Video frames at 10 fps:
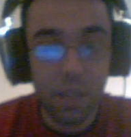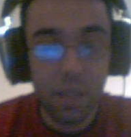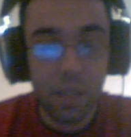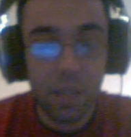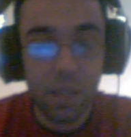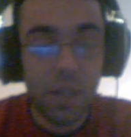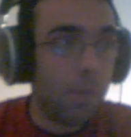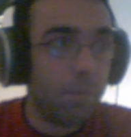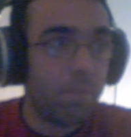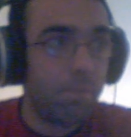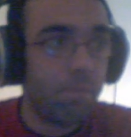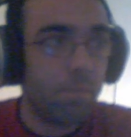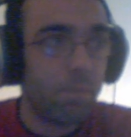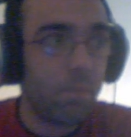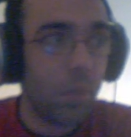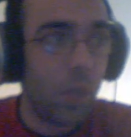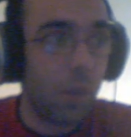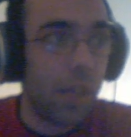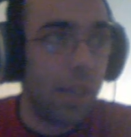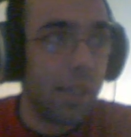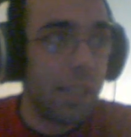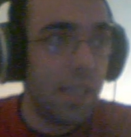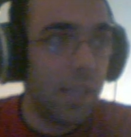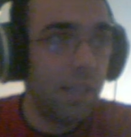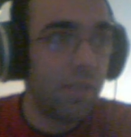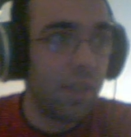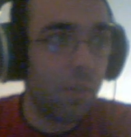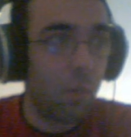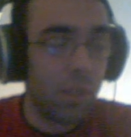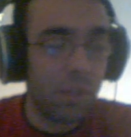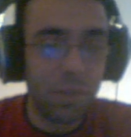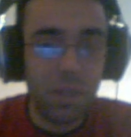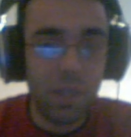And he did a wonderful thing.